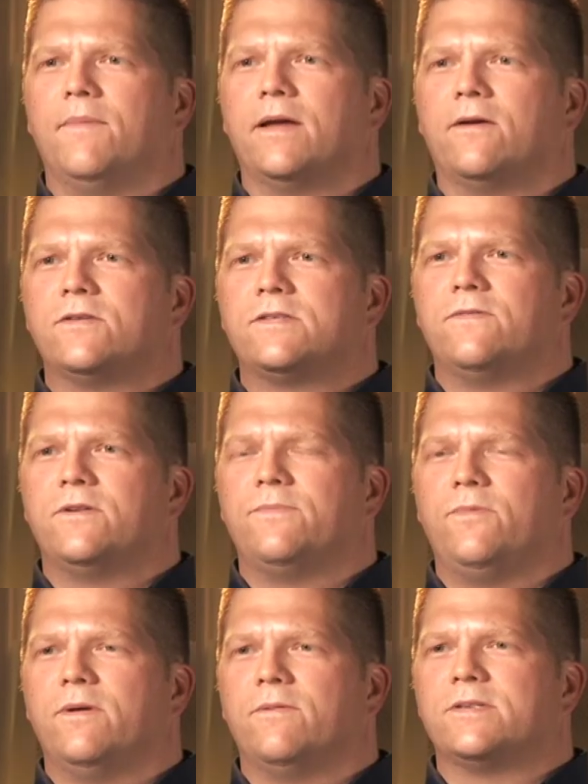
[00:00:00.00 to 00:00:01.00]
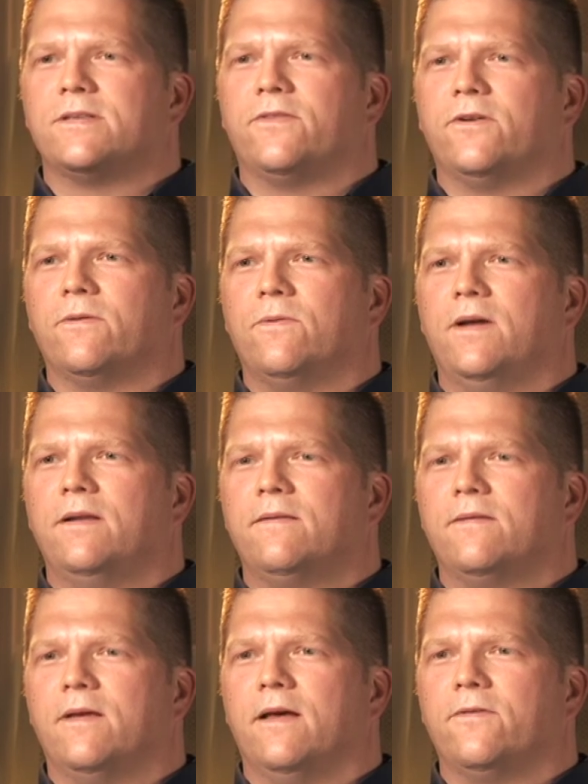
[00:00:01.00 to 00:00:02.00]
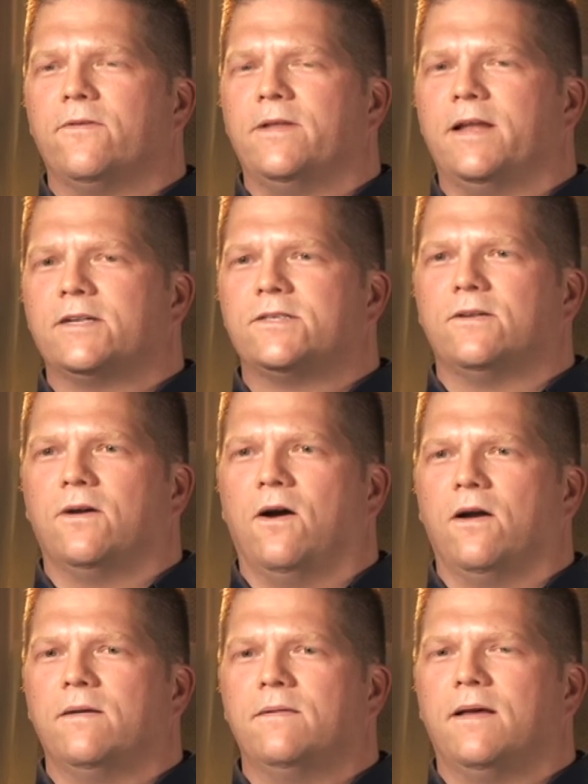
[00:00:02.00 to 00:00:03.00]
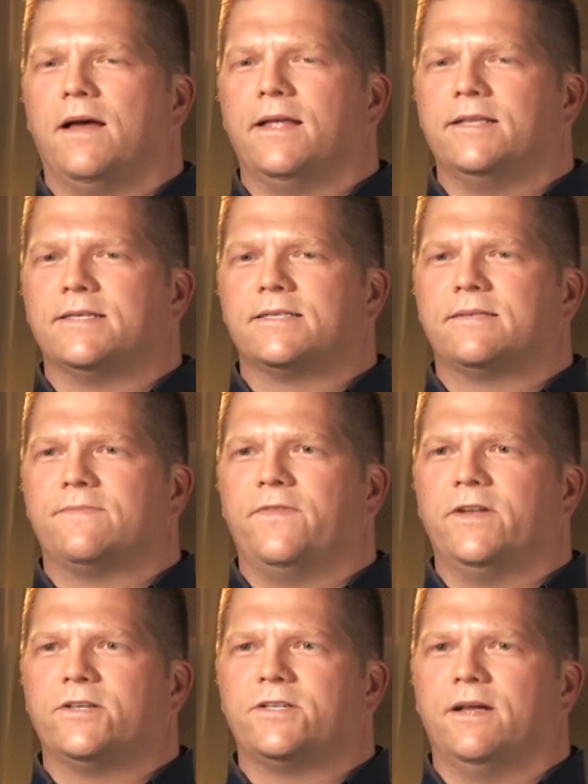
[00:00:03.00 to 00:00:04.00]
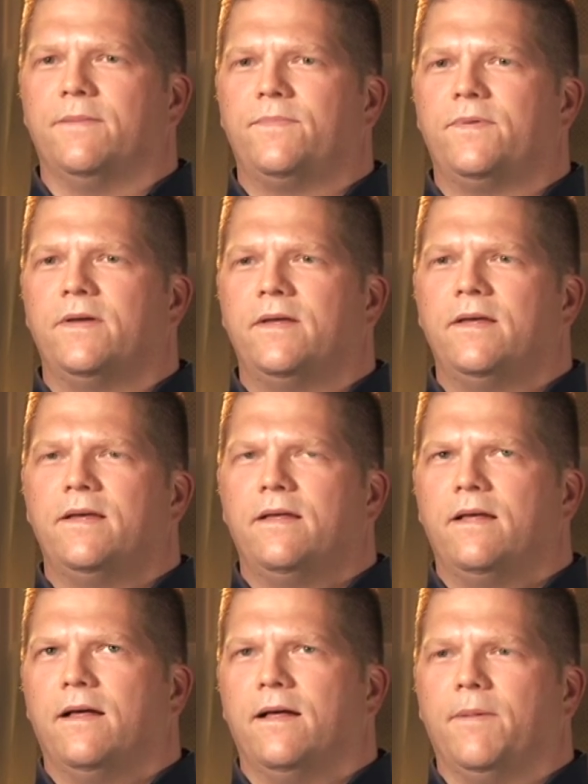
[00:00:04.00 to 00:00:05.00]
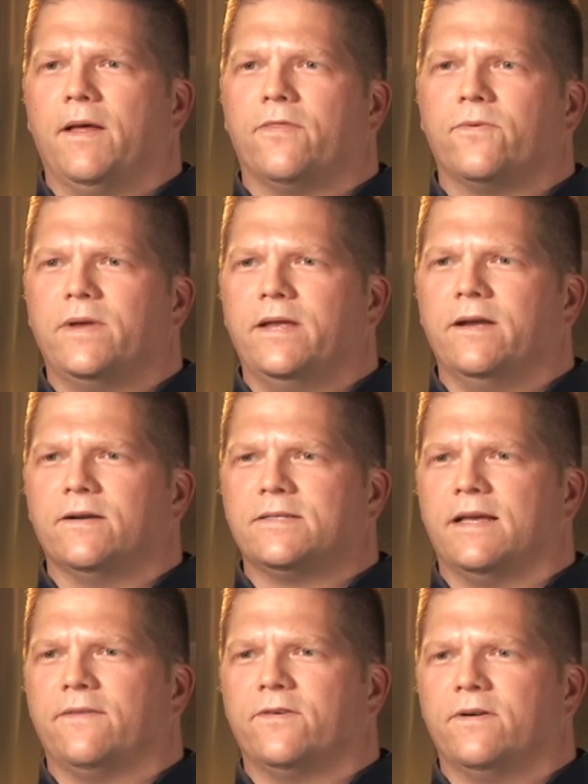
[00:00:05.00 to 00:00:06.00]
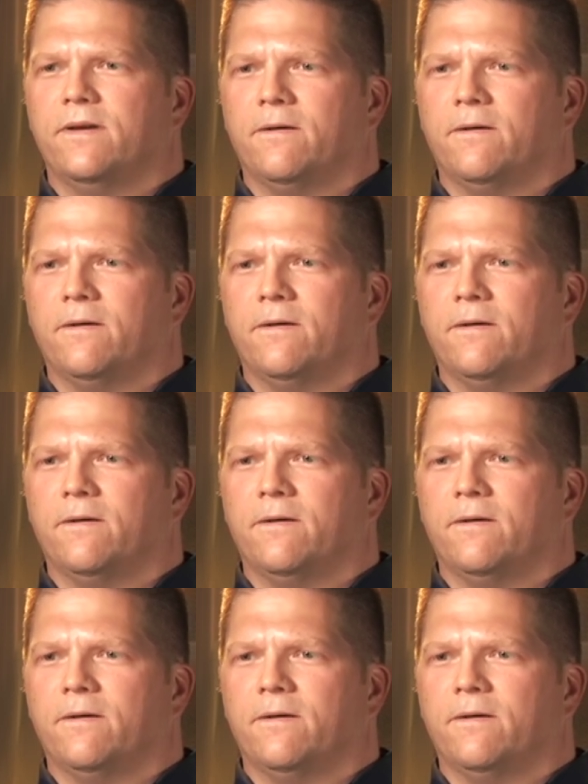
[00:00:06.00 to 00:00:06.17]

My Kosovo deployment was the third one through the National Guard. I had just finished up about 3 years after an